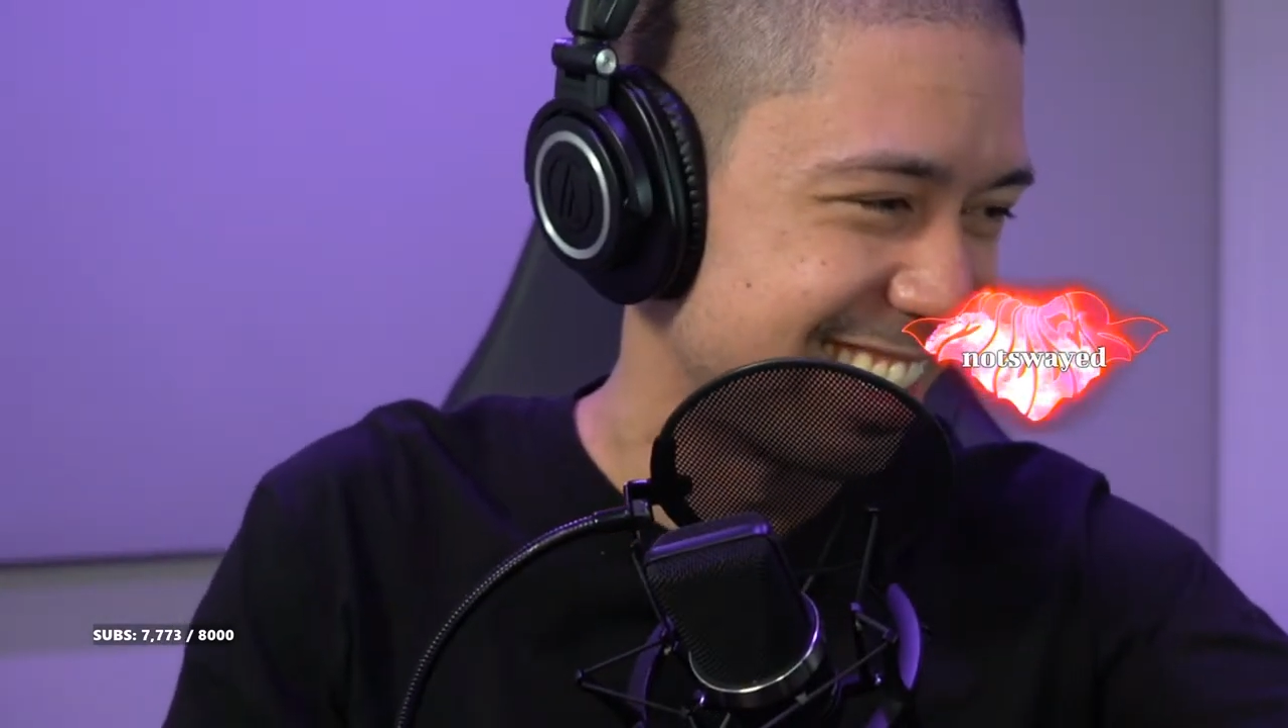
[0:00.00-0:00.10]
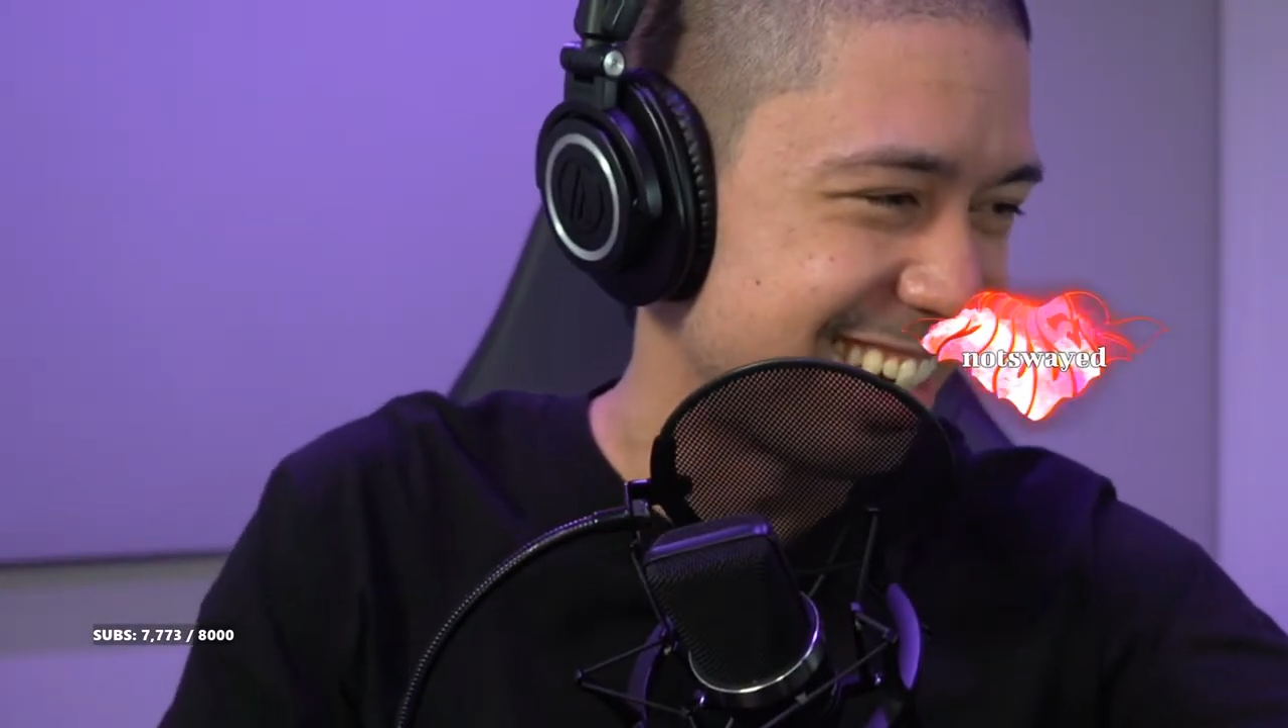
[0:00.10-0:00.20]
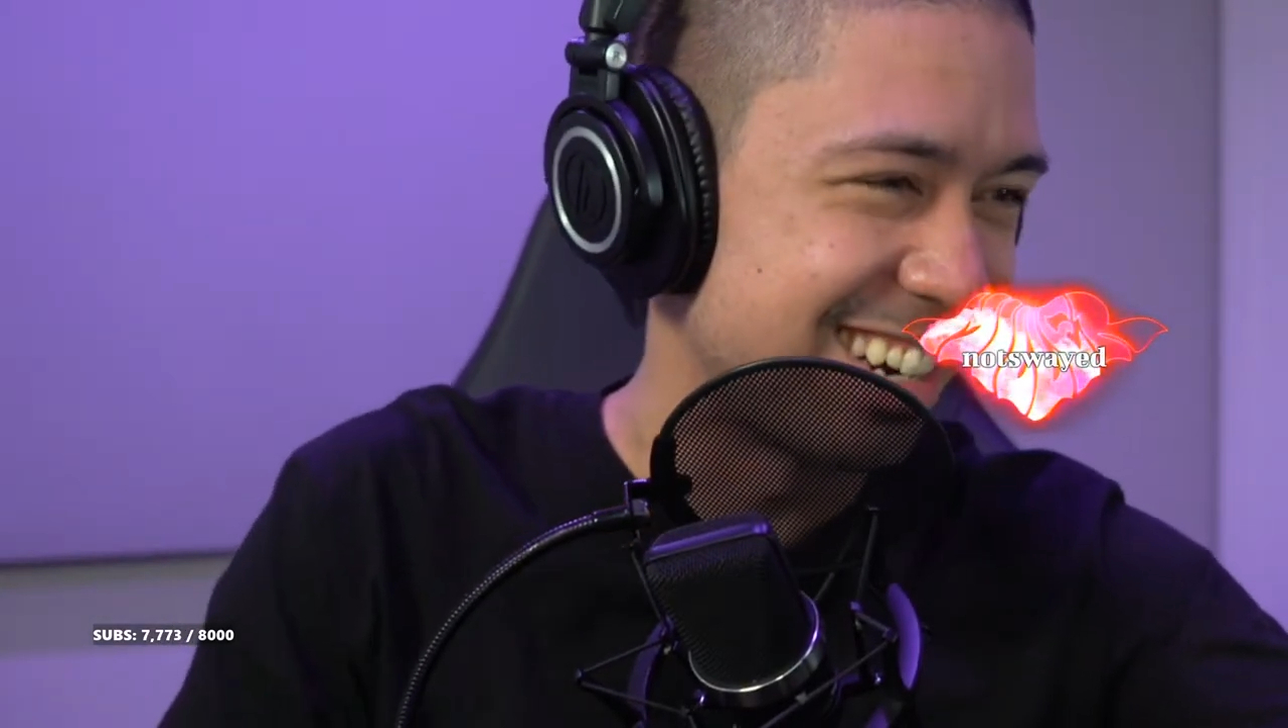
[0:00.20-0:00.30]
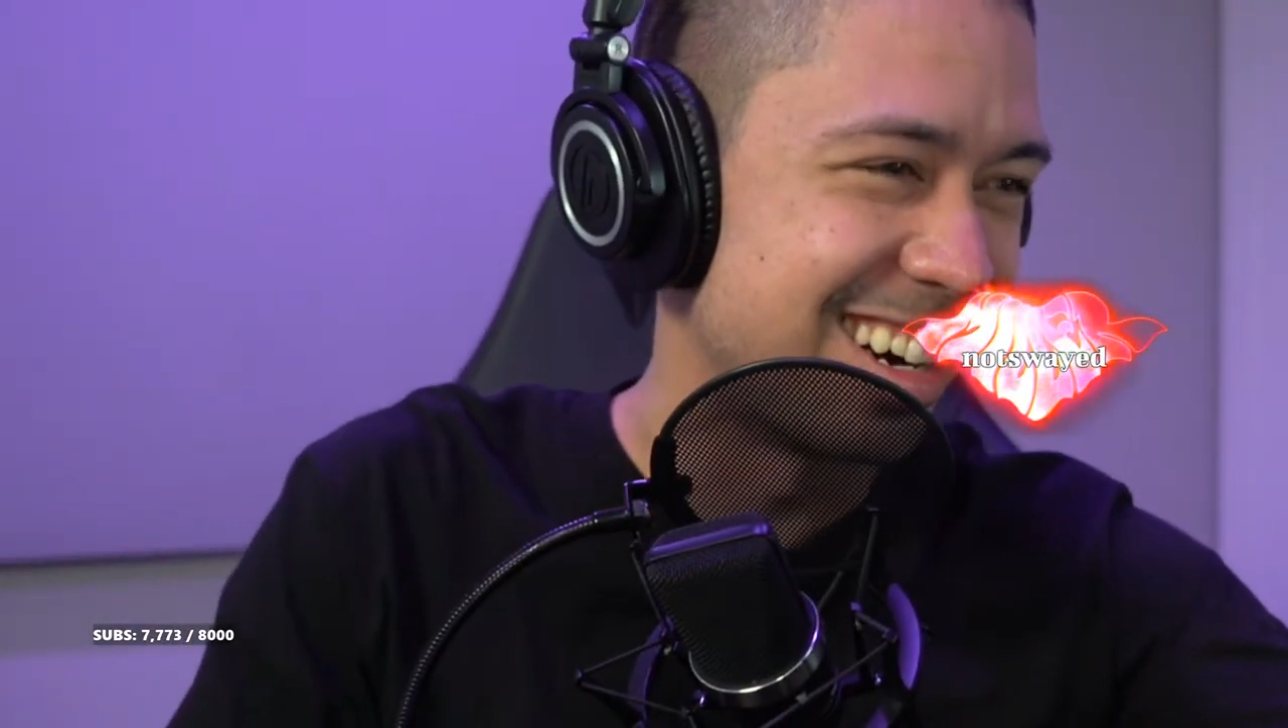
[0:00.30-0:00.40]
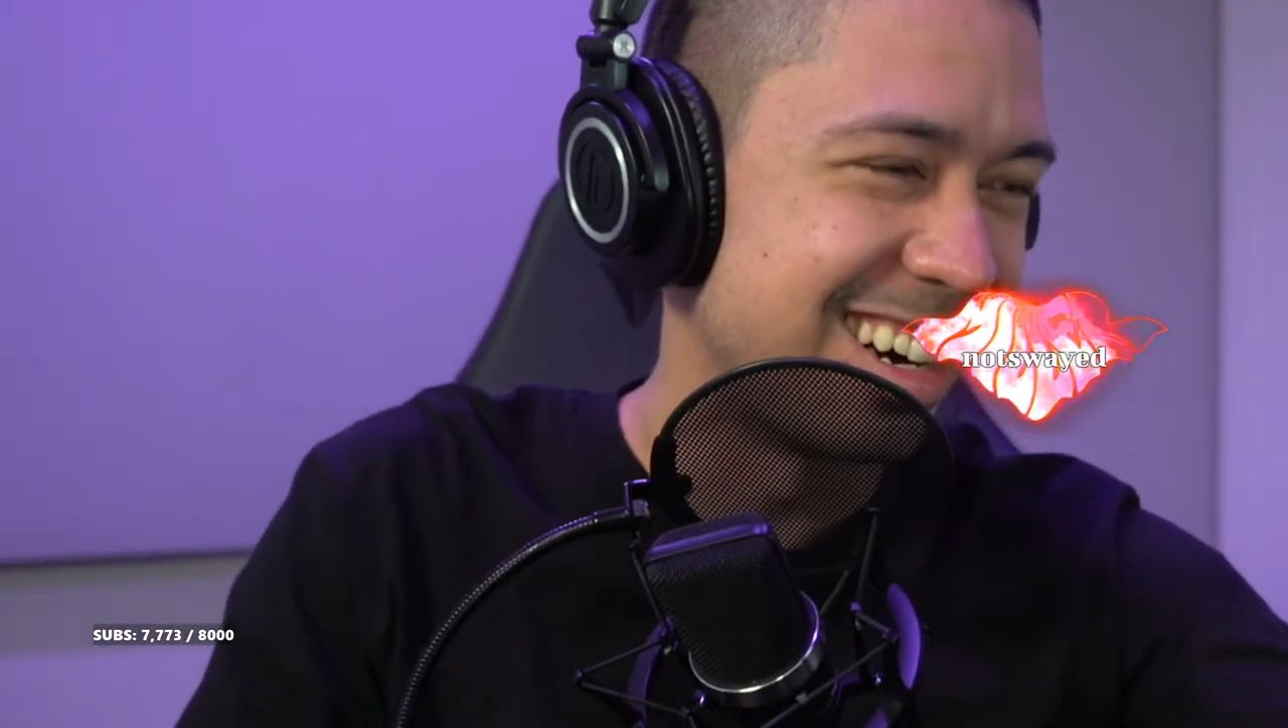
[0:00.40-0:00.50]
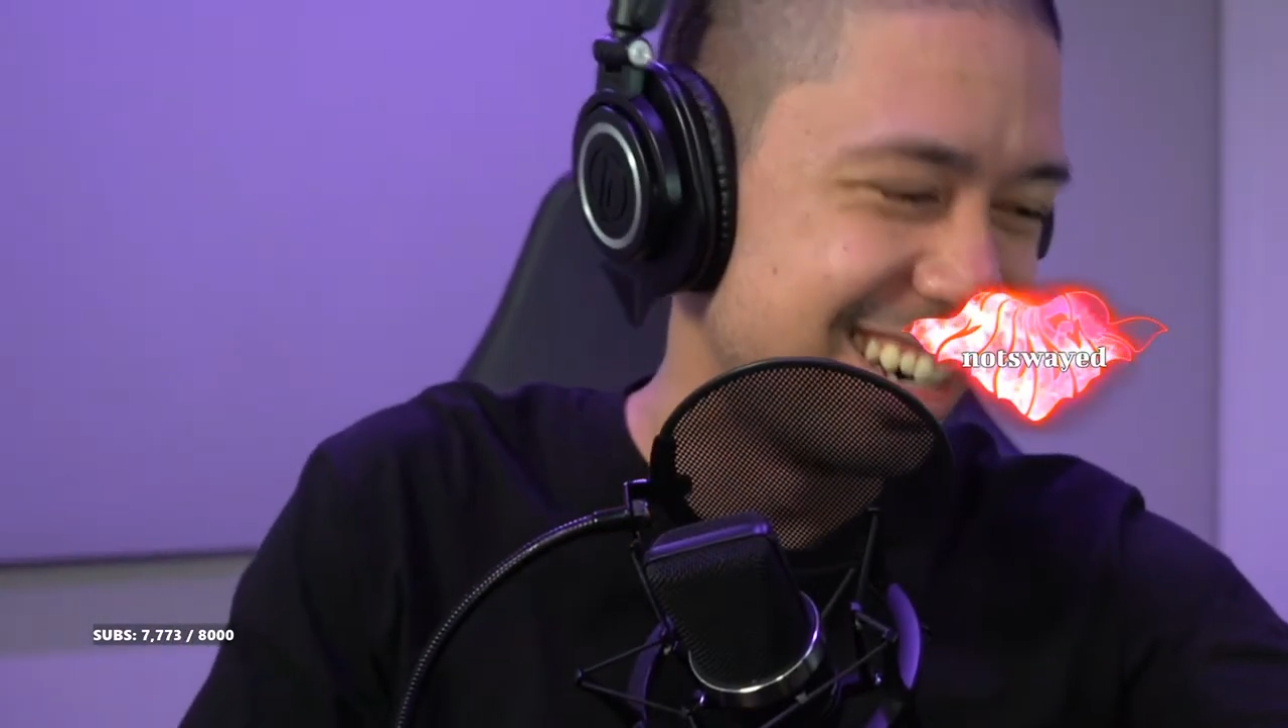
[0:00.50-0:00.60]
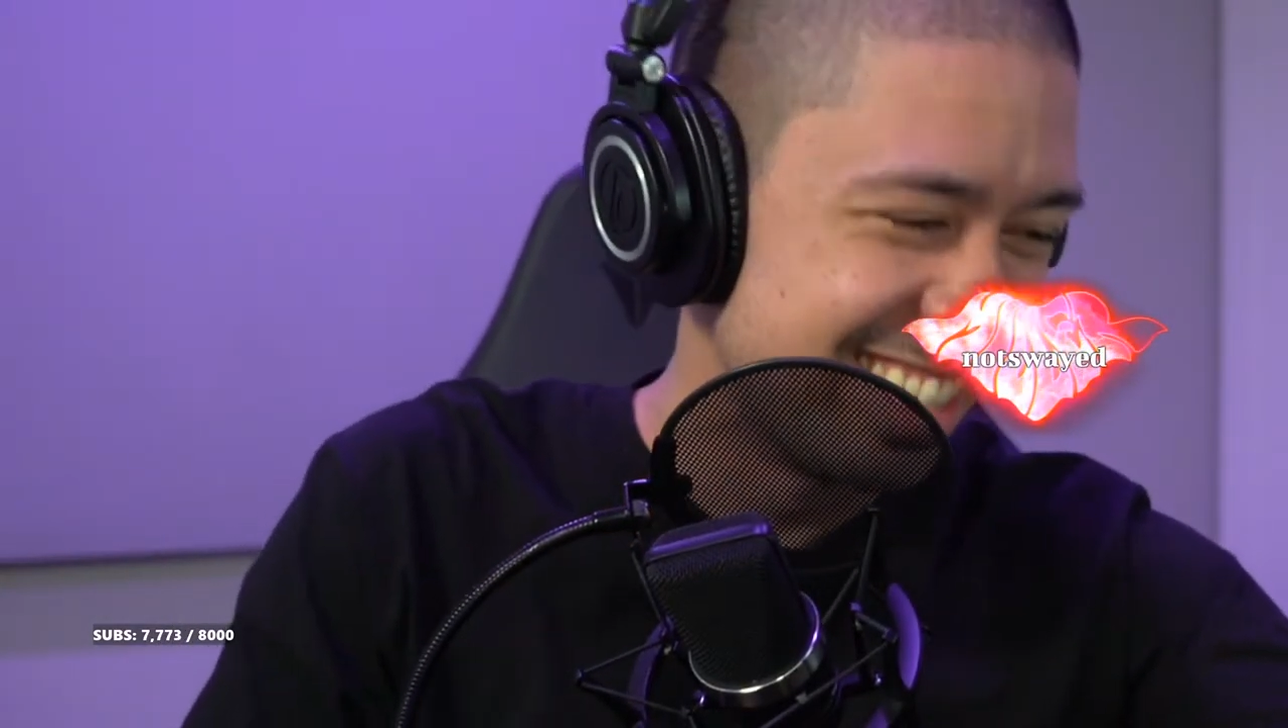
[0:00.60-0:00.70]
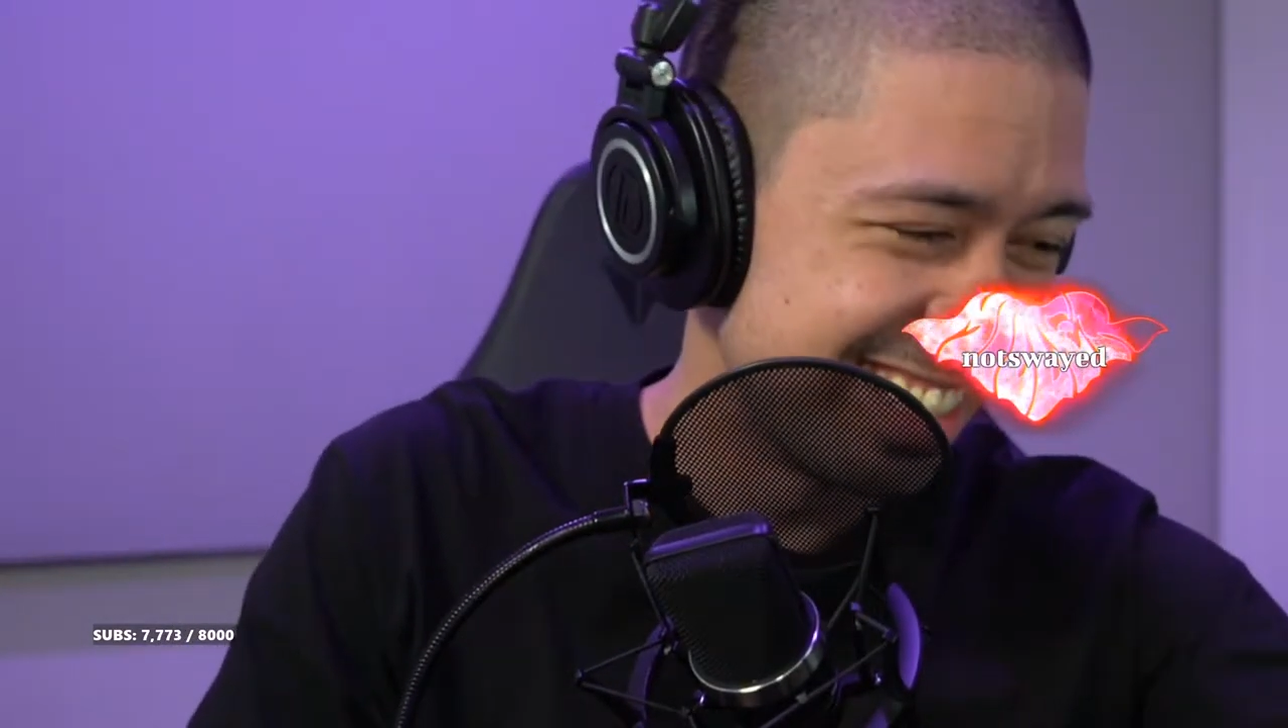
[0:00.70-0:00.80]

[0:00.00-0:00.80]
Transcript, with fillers: car.